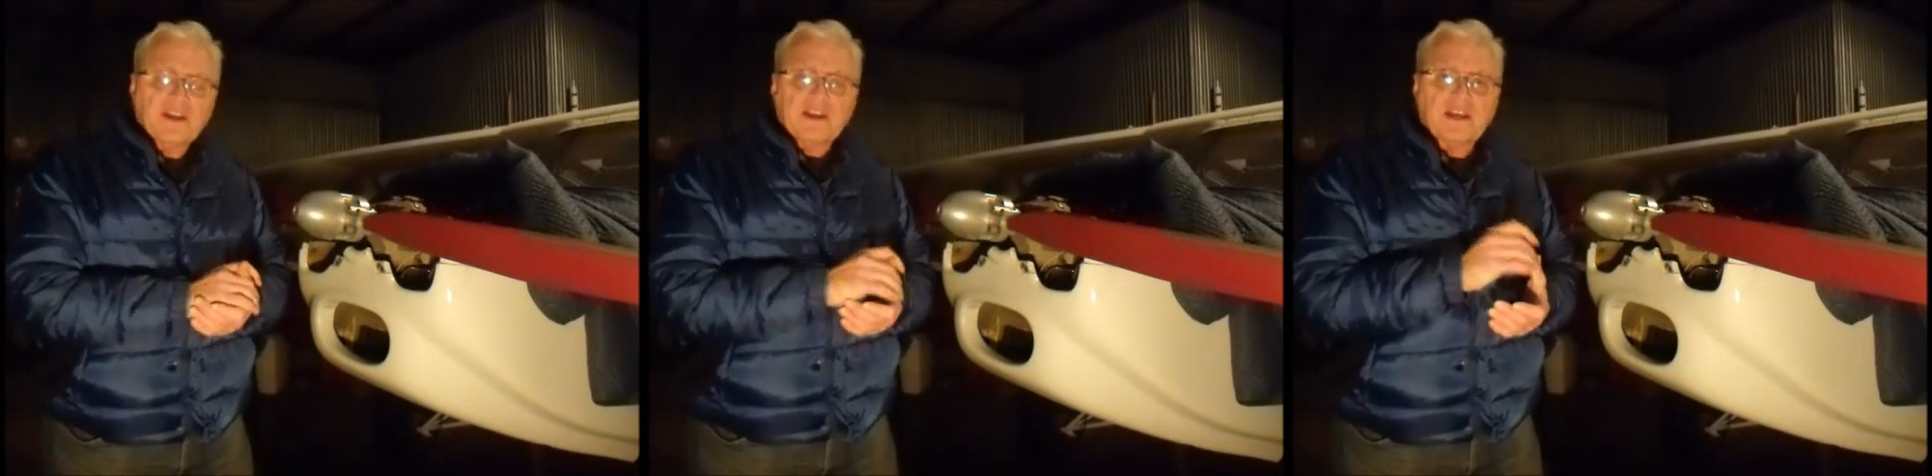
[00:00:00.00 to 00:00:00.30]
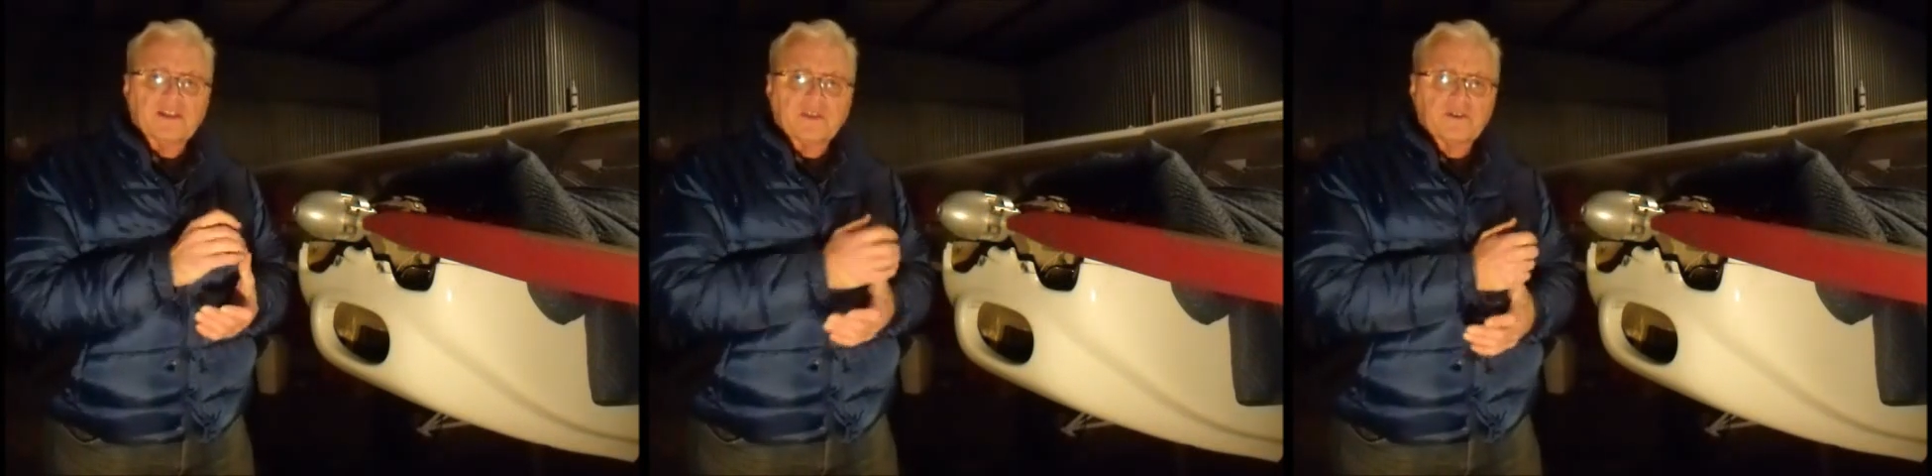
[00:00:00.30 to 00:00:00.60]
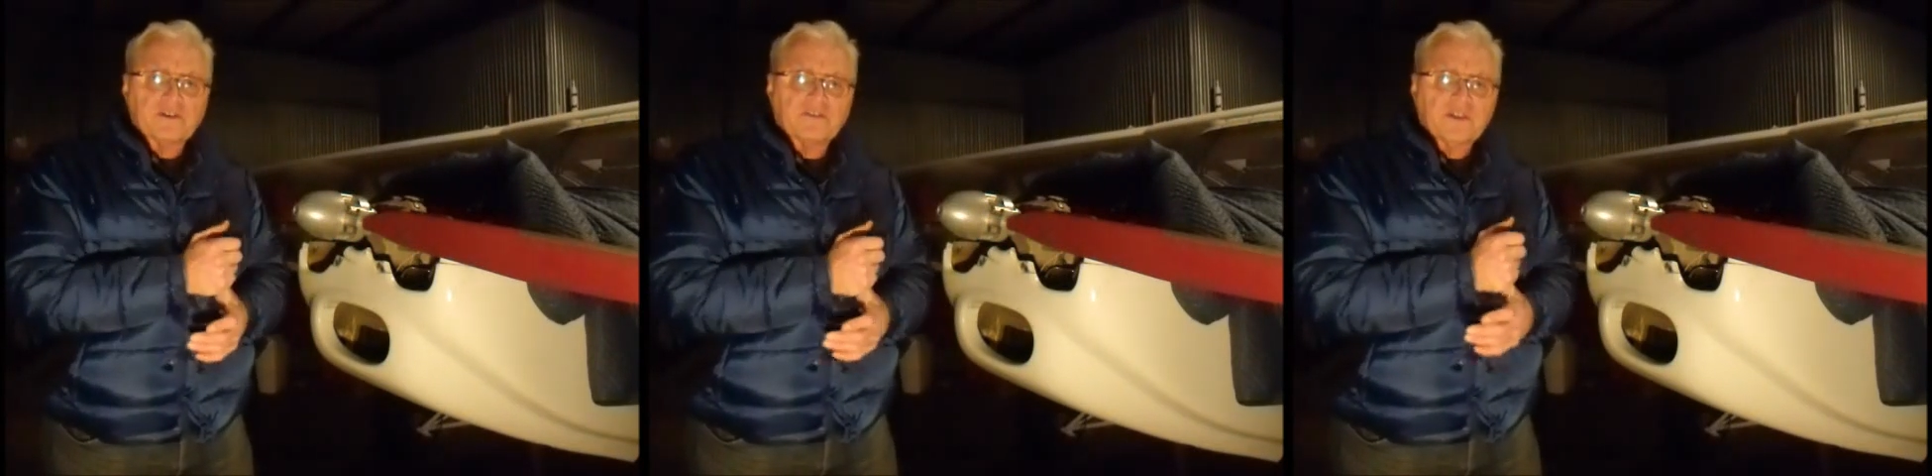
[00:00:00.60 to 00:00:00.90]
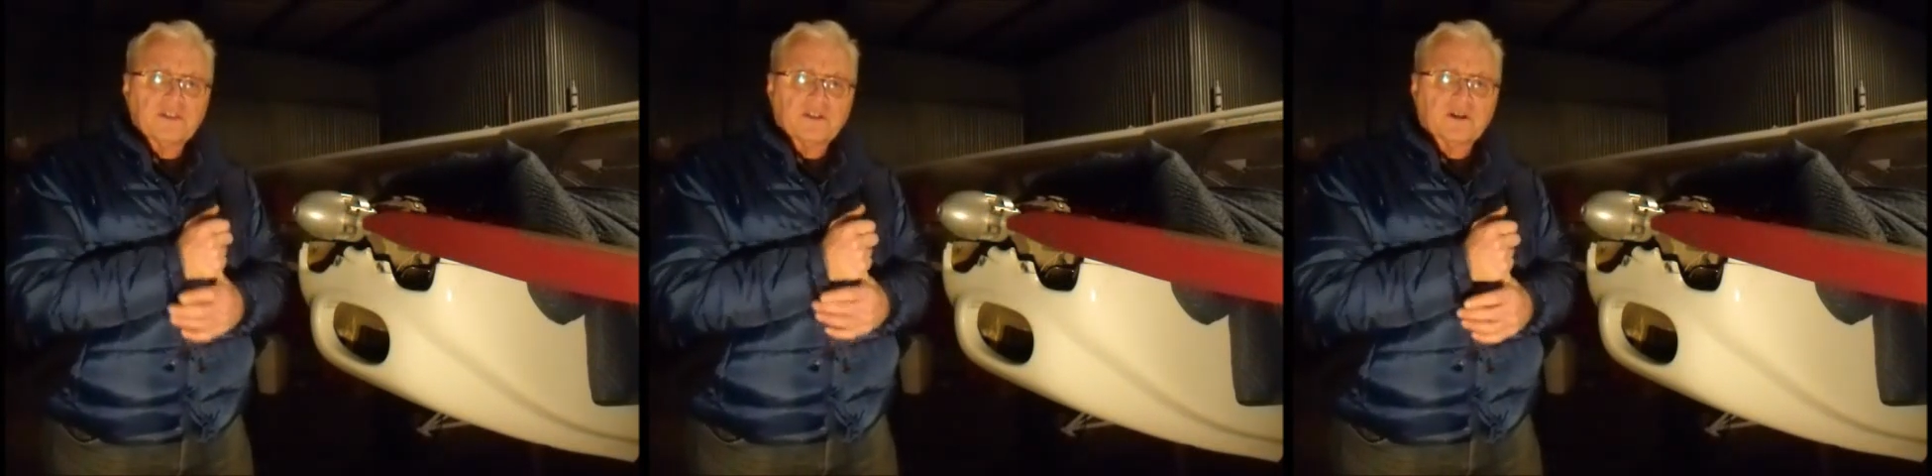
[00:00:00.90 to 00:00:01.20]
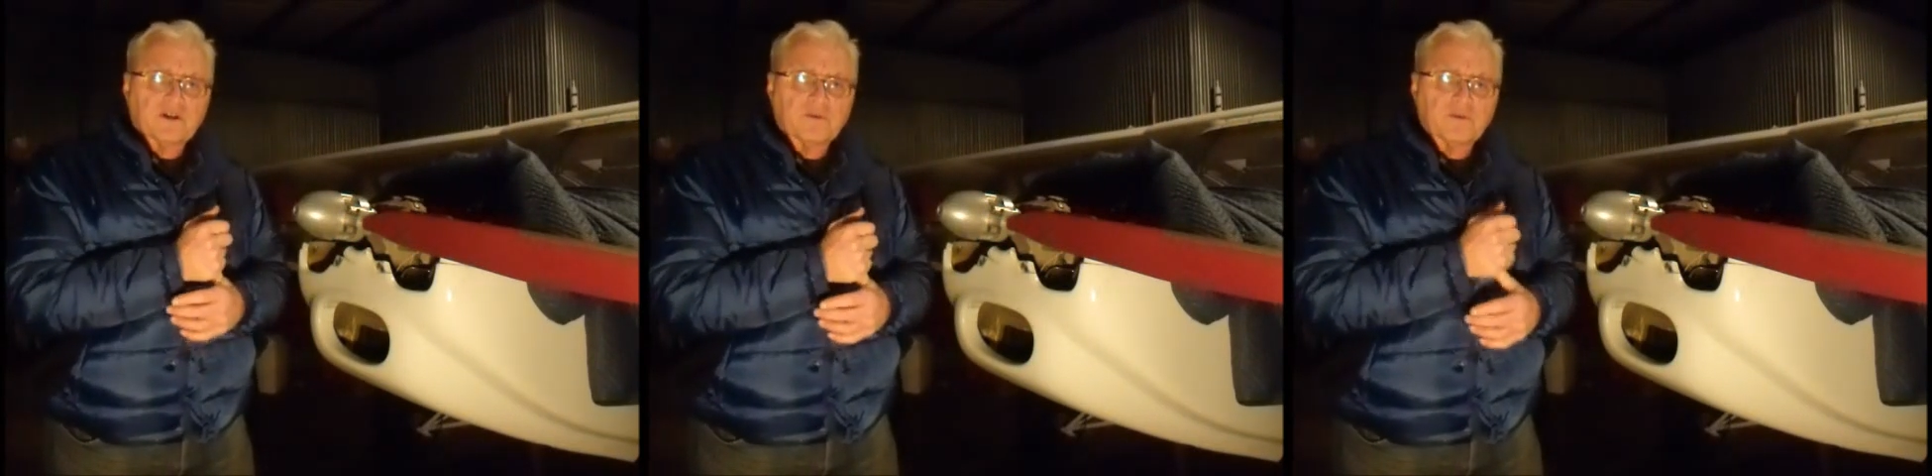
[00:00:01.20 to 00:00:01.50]
and the third
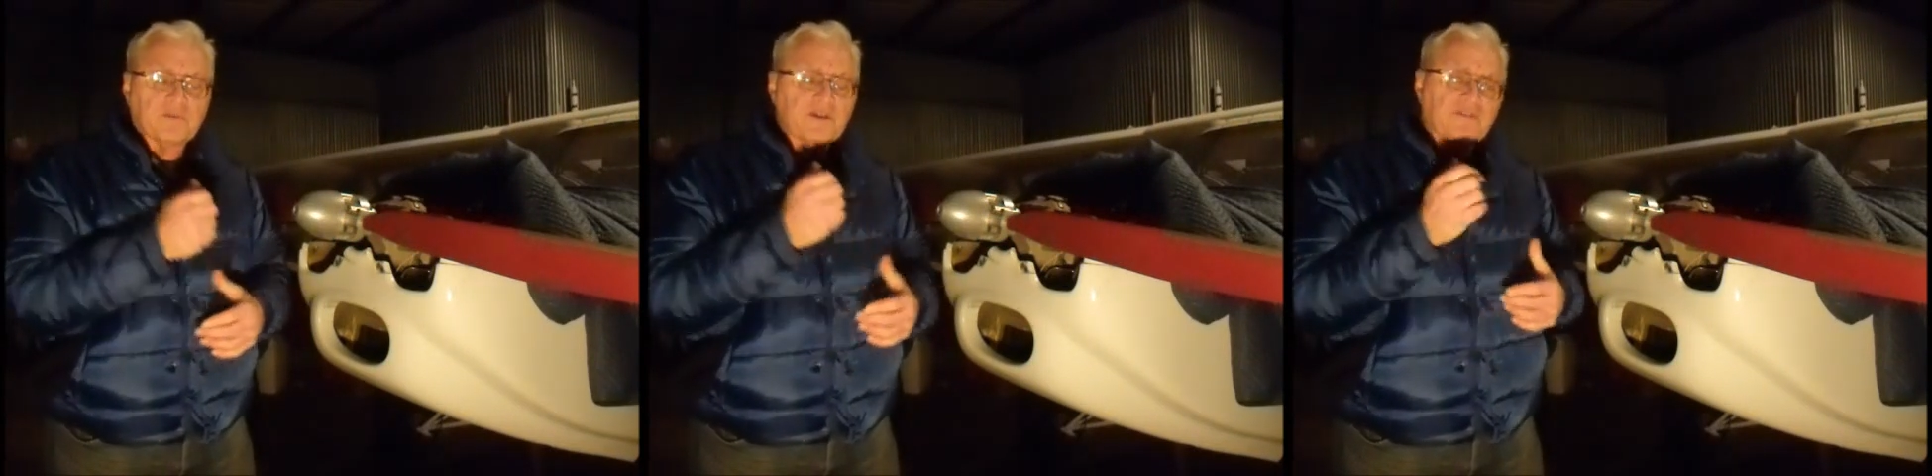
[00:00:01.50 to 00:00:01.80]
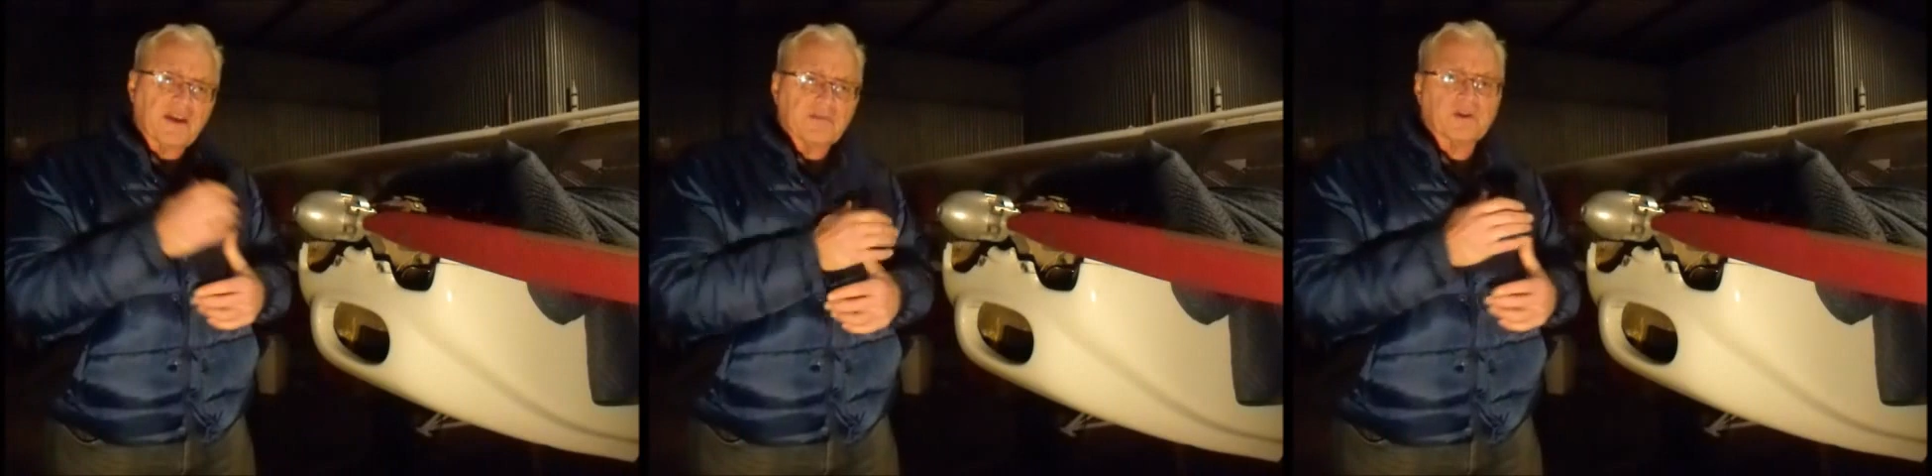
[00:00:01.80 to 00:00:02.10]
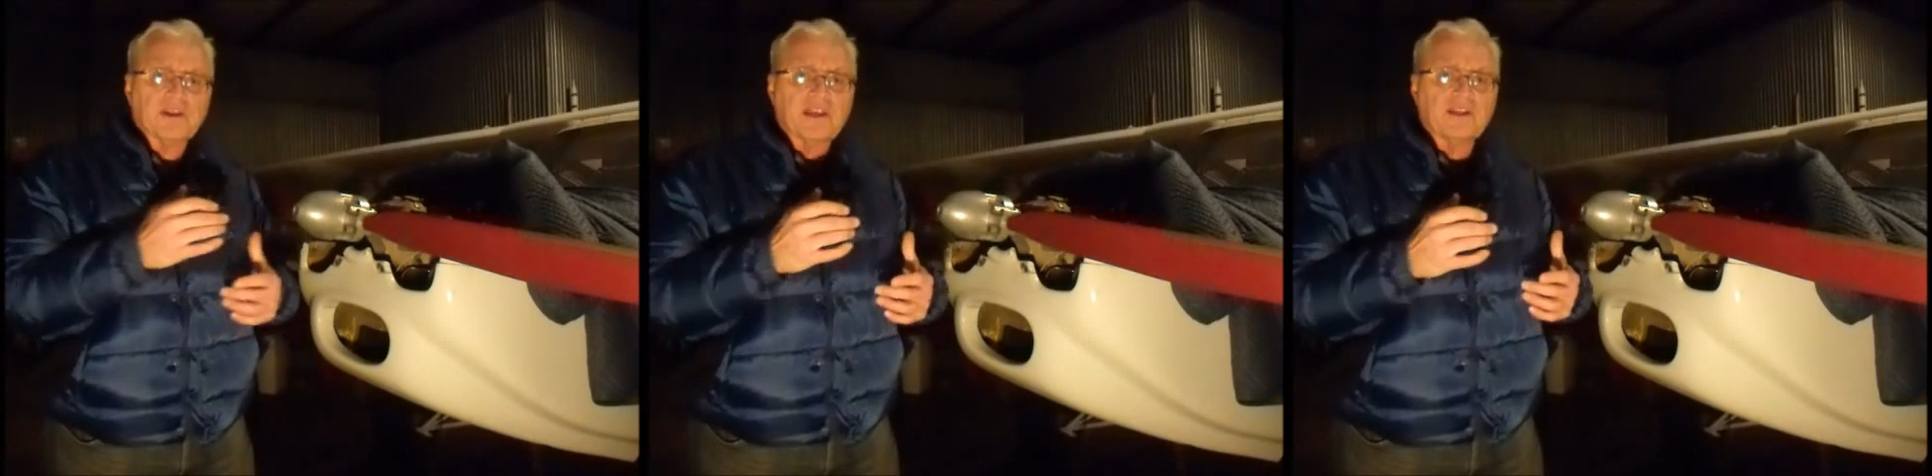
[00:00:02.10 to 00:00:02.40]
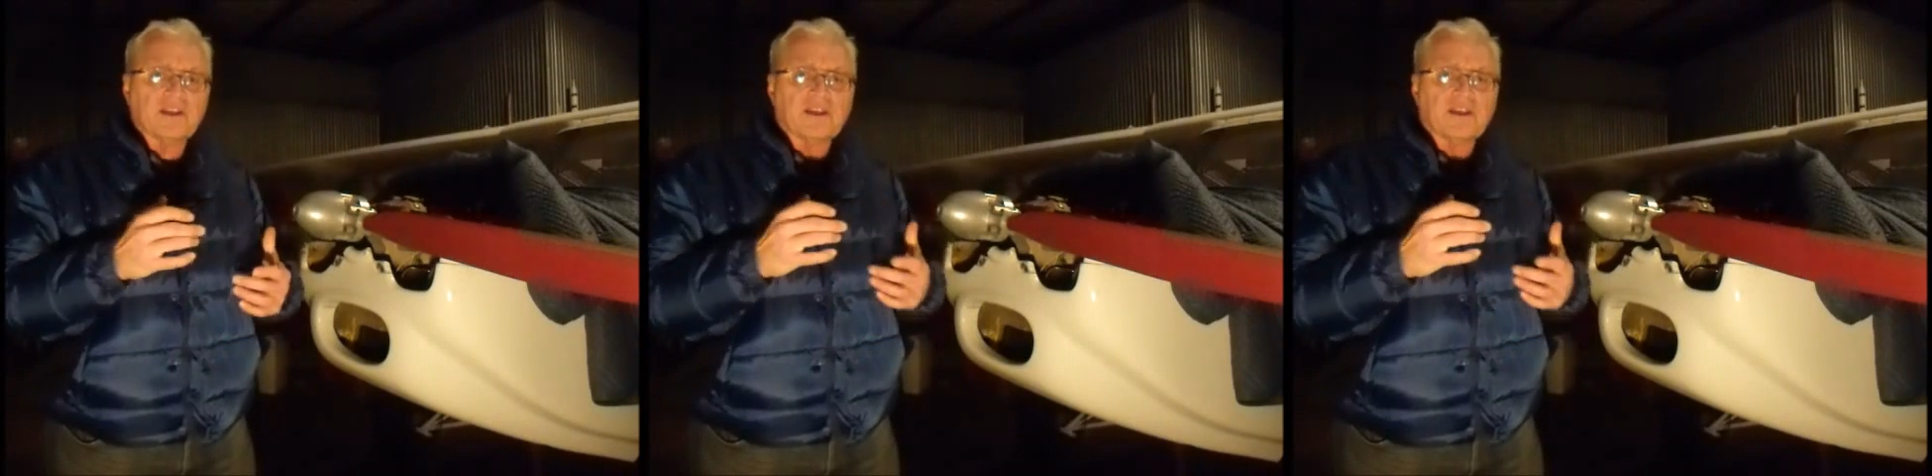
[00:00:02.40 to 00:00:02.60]
video would be fabricating